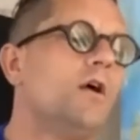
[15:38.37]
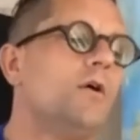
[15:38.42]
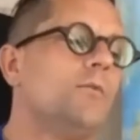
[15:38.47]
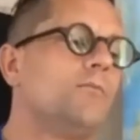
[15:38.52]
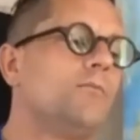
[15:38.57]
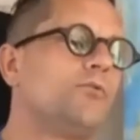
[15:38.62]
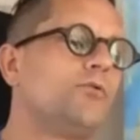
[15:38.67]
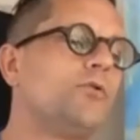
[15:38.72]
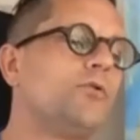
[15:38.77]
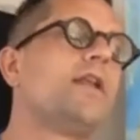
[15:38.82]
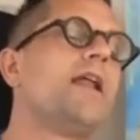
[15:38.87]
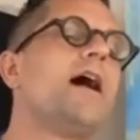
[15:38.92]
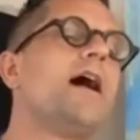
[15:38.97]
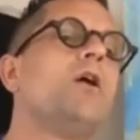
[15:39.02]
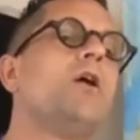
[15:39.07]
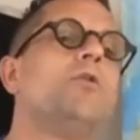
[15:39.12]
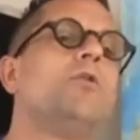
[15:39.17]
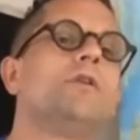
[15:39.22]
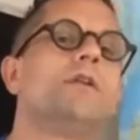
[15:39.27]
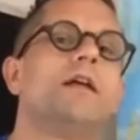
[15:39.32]

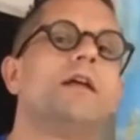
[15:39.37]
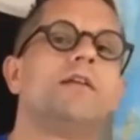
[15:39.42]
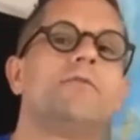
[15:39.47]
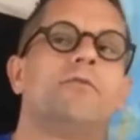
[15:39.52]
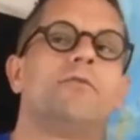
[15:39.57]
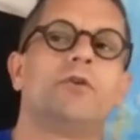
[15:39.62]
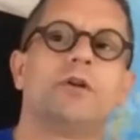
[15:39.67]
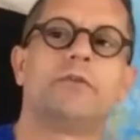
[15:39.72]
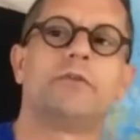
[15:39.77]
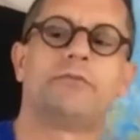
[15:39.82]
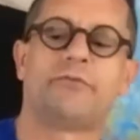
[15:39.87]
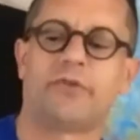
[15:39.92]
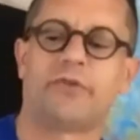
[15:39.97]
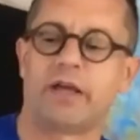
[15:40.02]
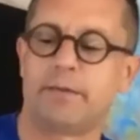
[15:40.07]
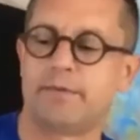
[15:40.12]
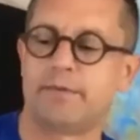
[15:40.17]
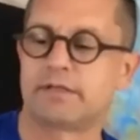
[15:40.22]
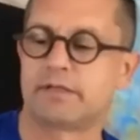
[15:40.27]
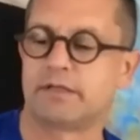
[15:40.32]
renowned and very
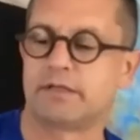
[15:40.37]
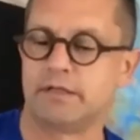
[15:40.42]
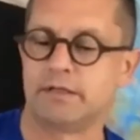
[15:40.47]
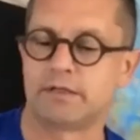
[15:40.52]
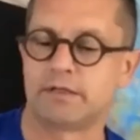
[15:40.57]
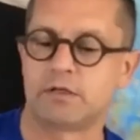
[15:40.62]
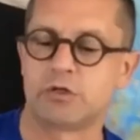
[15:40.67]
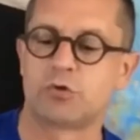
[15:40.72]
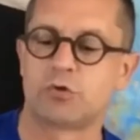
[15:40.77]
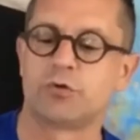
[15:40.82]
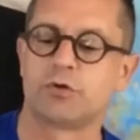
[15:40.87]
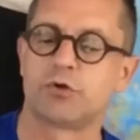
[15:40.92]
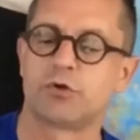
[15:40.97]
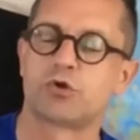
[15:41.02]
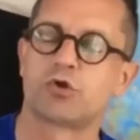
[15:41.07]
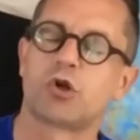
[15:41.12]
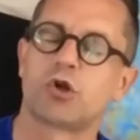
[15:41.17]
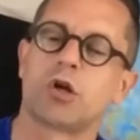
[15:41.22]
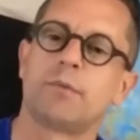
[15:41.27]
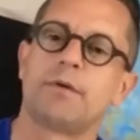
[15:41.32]
famous institute in
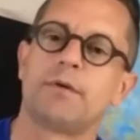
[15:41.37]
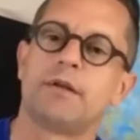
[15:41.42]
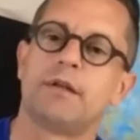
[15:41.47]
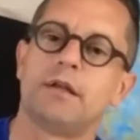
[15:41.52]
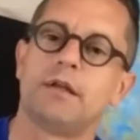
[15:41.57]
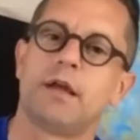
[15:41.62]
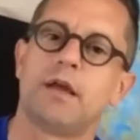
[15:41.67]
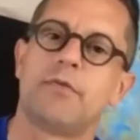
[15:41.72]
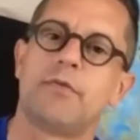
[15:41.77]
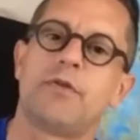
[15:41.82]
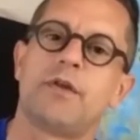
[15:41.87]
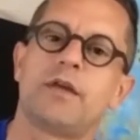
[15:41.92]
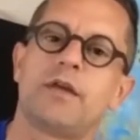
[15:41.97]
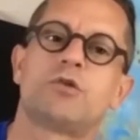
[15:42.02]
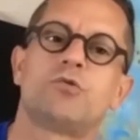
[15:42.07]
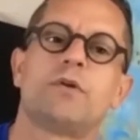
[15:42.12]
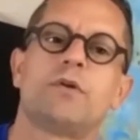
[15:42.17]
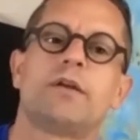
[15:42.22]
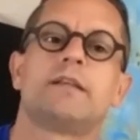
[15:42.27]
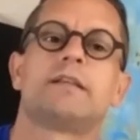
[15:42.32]
Germany, and they're
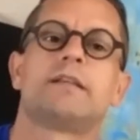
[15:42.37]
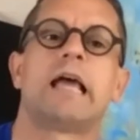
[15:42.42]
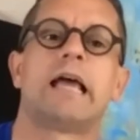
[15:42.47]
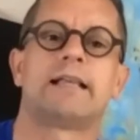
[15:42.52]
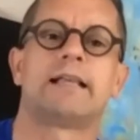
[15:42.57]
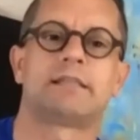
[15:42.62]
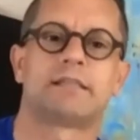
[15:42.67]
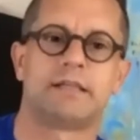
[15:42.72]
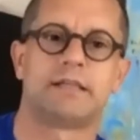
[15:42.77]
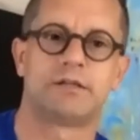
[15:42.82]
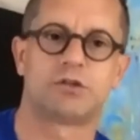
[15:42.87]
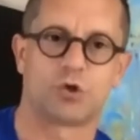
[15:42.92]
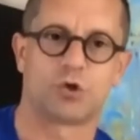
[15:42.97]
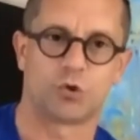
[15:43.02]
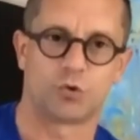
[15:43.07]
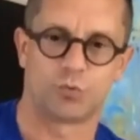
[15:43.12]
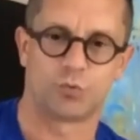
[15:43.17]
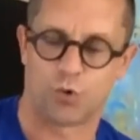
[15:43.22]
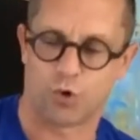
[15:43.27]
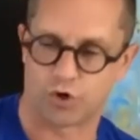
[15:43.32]
doing testings
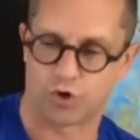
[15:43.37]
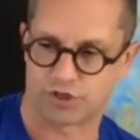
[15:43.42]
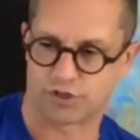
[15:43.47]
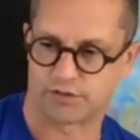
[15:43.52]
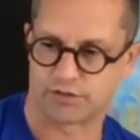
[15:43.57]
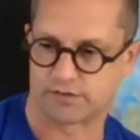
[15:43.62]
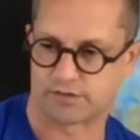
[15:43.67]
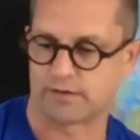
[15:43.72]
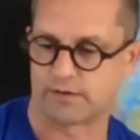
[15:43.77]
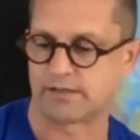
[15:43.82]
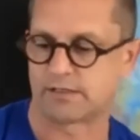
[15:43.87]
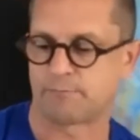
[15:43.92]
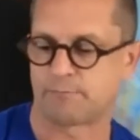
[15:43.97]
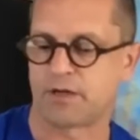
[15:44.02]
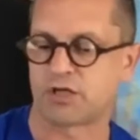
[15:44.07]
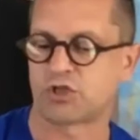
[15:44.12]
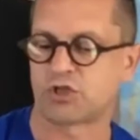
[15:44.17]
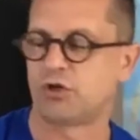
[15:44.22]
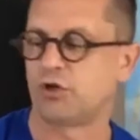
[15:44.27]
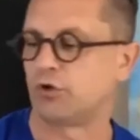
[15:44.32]
on waters,
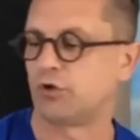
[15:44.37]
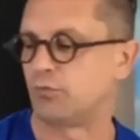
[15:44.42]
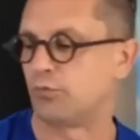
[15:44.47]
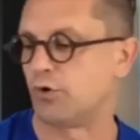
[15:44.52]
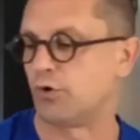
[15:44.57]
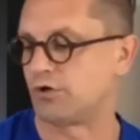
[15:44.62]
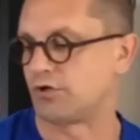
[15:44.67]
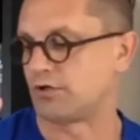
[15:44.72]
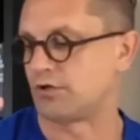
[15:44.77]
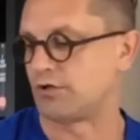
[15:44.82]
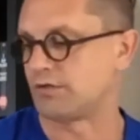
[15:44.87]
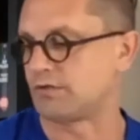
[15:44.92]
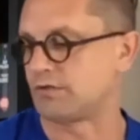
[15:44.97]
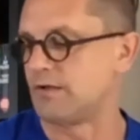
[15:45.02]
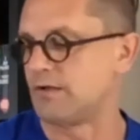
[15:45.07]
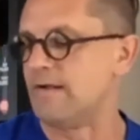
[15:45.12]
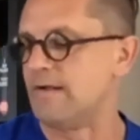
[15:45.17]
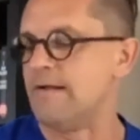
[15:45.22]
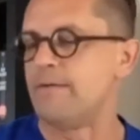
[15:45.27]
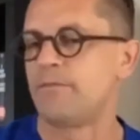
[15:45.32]
especially on waters.
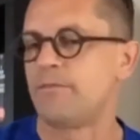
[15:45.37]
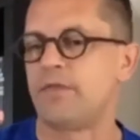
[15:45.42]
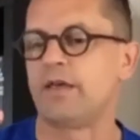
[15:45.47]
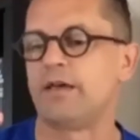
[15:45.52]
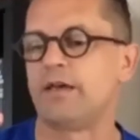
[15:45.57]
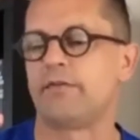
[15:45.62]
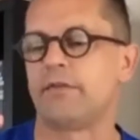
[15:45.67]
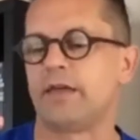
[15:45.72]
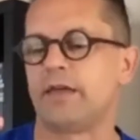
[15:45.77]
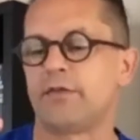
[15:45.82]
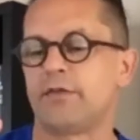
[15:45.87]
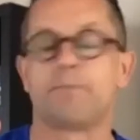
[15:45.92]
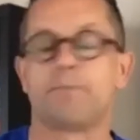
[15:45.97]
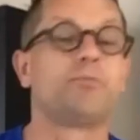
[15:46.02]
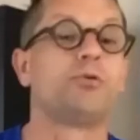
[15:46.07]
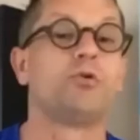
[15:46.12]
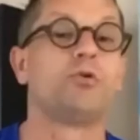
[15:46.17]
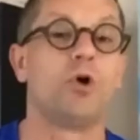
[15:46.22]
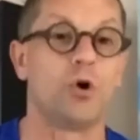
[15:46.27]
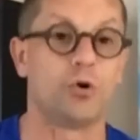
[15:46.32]
They're the
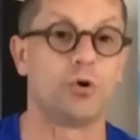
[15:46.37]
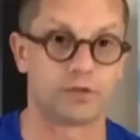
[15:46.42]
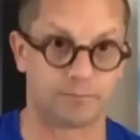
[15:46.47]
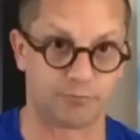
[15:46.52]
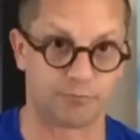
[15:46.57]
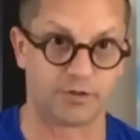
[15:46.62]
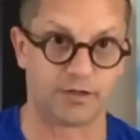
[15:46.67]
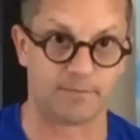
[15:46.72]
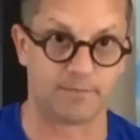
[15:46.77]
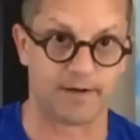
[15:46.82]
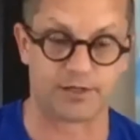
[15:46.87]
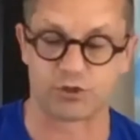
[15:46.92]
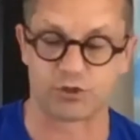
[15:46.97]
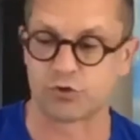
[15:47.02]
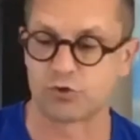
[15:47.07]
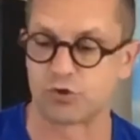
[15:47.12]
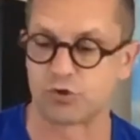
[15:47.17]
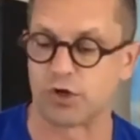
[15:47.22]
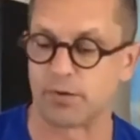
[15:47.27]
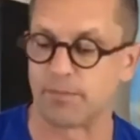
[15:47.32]
pros pretty much in
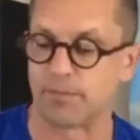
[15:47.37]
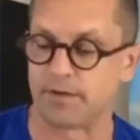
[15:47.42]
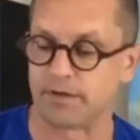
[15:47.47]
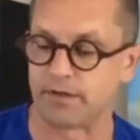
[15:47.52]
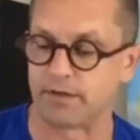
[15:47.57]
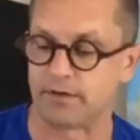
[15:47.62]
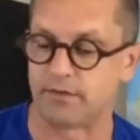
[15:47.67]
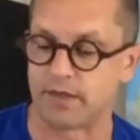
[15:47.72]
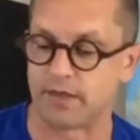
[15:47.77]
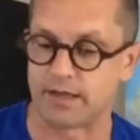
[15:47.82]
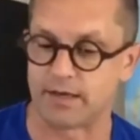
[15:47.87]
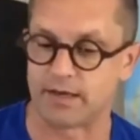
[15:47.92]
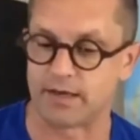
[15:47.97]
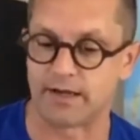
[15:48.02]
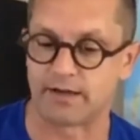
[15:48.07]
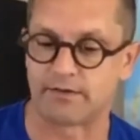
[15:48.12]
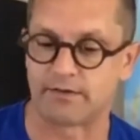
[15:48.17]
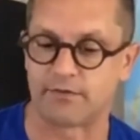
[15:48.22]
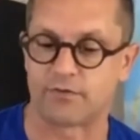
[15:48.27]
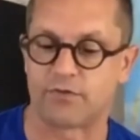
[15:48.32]
Germany. They are like
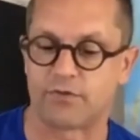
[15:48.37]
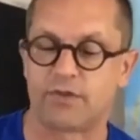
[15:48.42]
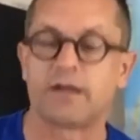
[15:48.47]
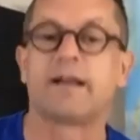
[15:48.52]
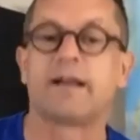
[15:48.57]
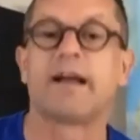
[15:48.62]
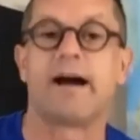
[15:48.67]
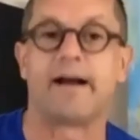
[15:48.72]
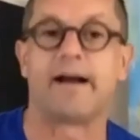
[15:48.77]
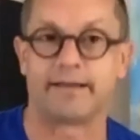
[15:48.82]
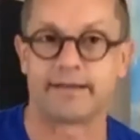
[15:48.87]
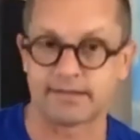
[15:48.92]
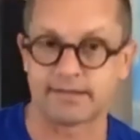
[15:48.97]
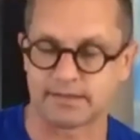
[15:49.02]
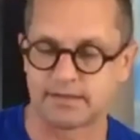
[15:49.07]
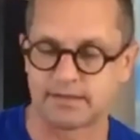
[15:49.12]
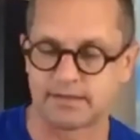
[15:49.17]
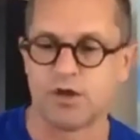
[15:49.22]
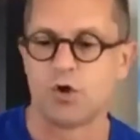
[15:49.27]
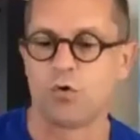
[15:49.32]
the guys
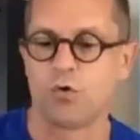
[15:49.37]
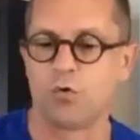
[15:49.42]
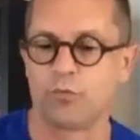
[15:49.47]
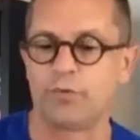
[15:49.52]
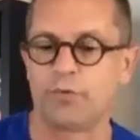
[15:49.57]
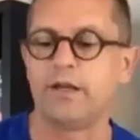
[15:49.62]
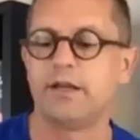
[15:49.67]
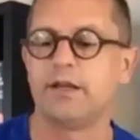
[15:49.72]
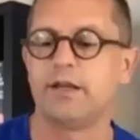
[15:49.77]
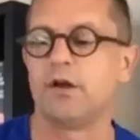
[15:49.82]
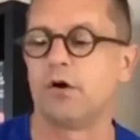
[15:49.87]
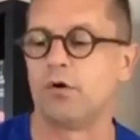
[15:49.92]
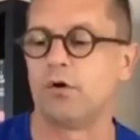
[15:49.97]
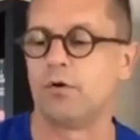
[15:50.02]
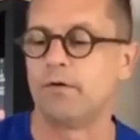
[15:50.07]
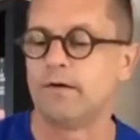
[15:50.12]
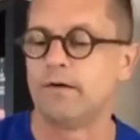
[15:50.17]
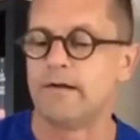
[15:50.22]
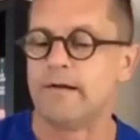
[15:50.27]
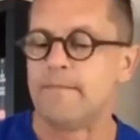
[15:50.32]
who really know.
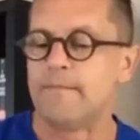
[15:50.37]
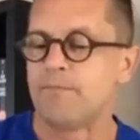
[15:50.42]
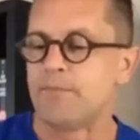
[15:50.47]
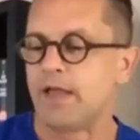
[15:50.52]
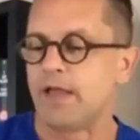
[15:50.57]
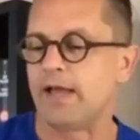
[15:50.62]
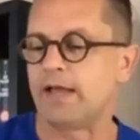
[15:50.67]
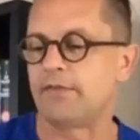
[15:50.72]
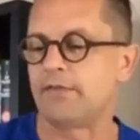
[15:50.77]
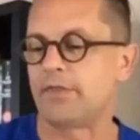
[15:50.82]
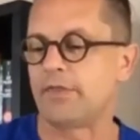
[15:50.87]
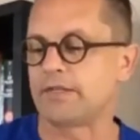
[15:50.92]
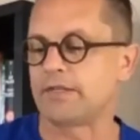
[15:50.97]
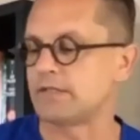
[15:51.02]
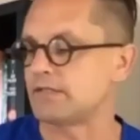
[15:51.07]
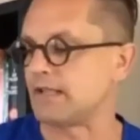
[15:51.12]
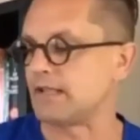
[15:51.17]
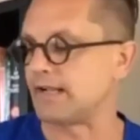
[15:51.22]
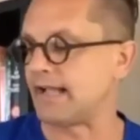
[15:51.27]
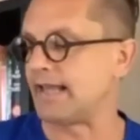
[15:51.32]
And this is
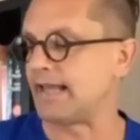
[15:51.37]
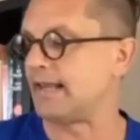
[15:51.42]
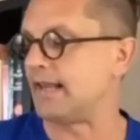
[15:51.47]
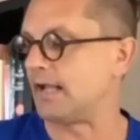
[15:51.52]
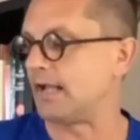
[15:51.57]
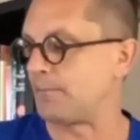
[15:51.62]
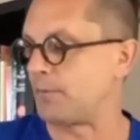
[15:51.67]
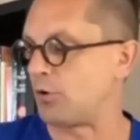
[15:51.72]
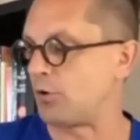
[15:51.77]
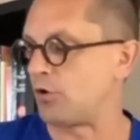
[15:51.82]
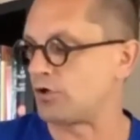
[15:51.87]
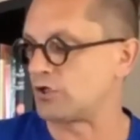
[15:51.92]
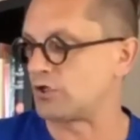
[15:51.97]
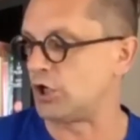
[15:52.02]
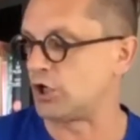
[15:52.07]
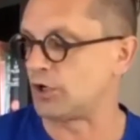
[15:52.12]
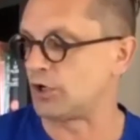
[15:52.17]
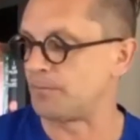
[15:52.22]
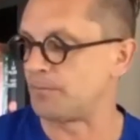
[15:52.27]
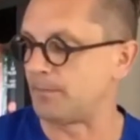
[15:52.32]
again like, because a lot
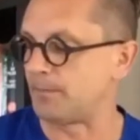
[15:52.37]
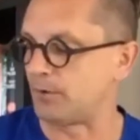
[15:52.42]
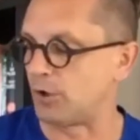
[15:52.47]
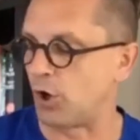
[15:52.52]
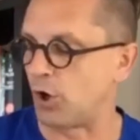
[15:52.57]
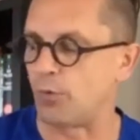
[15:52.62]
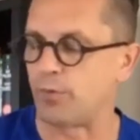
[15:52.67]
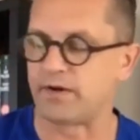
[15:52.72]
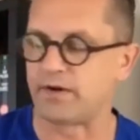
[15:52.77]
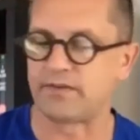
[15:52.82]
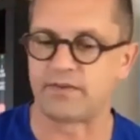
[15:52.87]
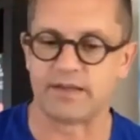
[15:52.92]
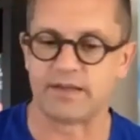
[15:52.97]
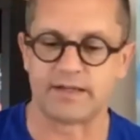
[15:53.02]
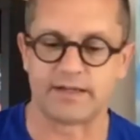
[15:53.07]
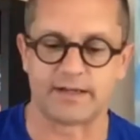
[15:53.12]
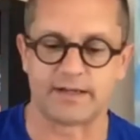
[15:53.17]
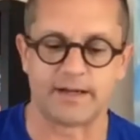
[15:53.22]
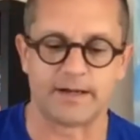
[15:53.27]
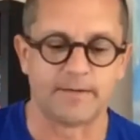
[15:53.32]
of people always
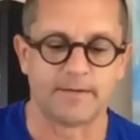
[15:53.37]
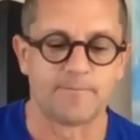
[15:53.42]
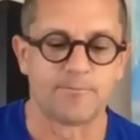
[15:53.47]
thinking,